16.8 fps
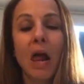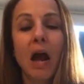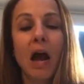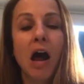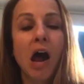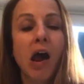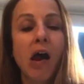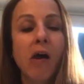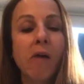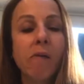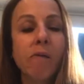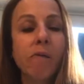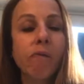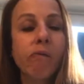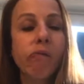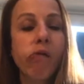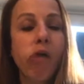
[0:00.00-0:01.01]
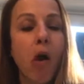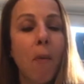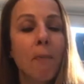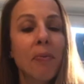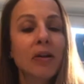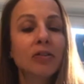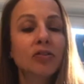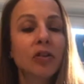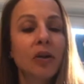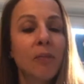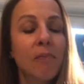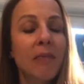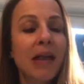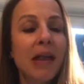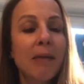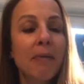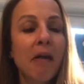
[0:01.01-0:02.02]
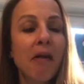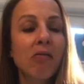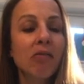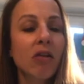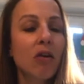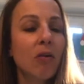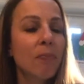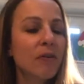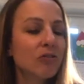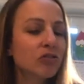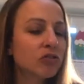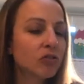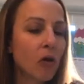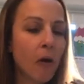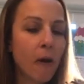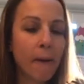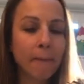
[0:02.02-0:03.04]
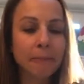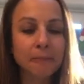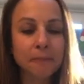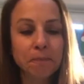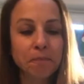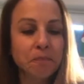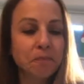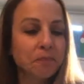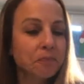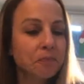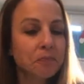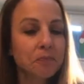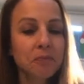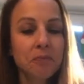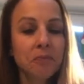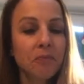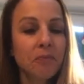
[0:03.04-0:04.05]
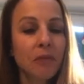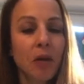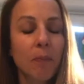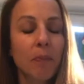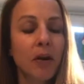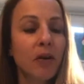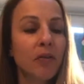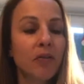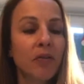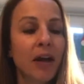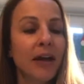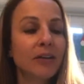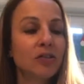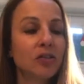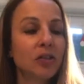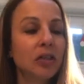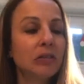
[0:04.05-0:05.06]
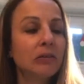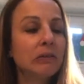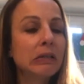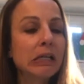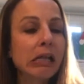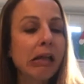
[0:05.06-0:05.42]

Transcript: But it's good. Maybe a little bit of salt. But other than that, it's good.